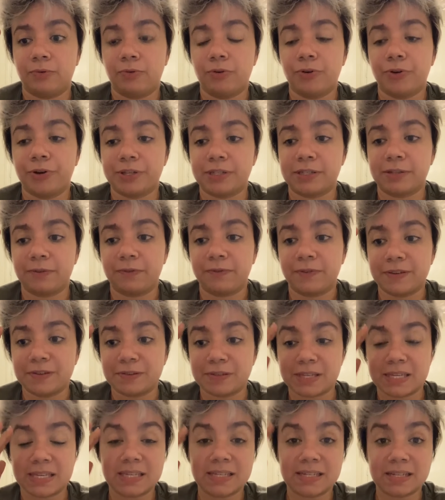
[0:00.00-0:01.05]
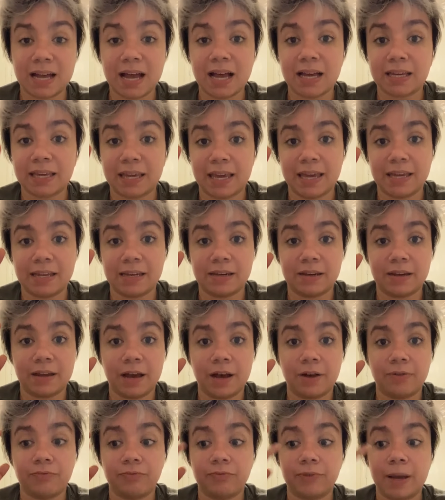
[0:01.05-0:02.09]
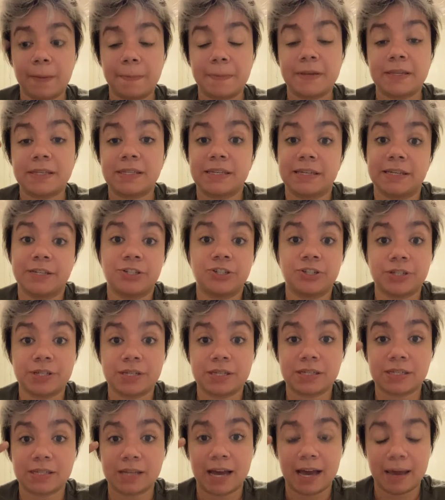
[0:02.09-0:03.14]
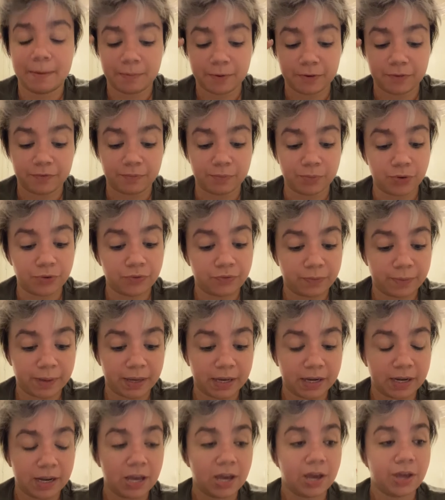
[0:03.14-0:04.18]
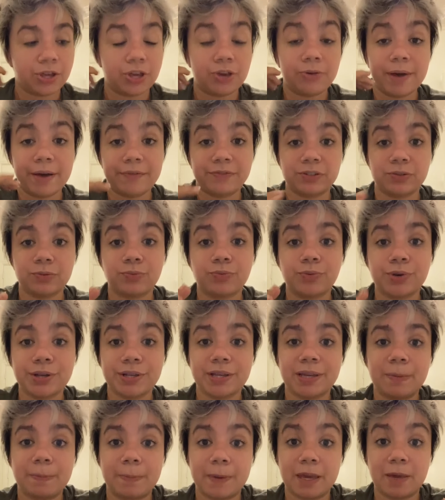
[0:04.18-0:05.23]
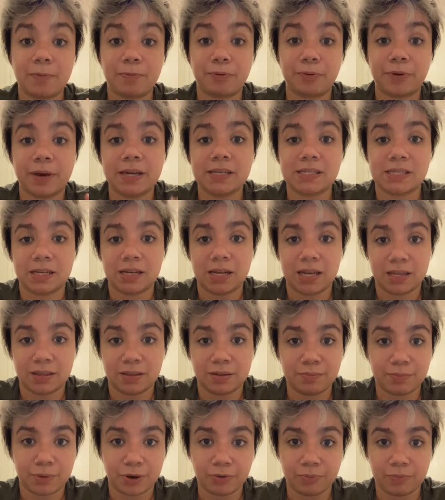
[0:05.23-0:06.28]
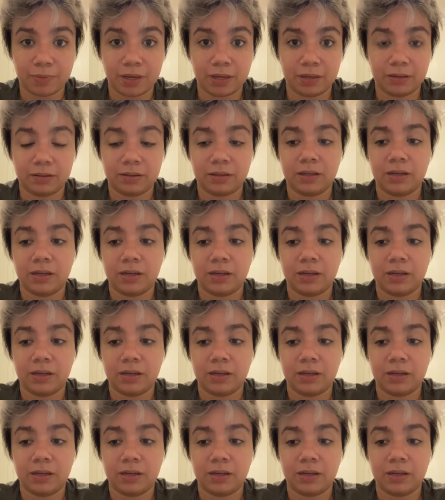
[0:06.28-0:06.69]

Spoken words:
or to feel stuck in a repetitious type of movement, you have to really be present in the moment.